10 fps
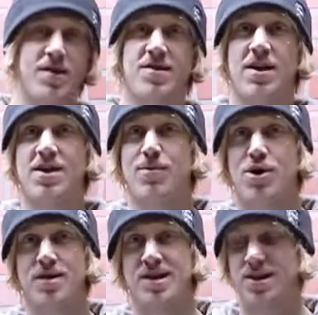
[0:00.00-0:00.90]
slide the
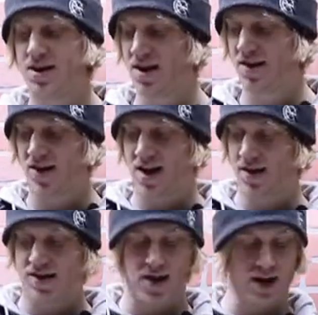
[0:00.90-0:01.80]
bars into the
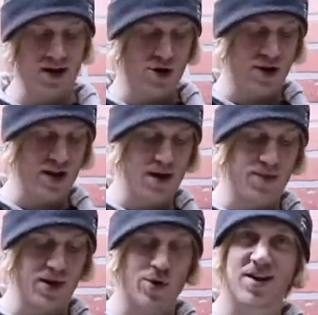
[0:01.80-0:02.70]
SCS, tighten it all up,
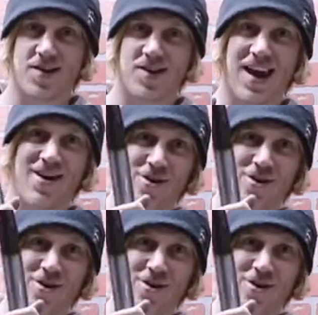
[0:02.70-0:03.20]
and then we'll get to stand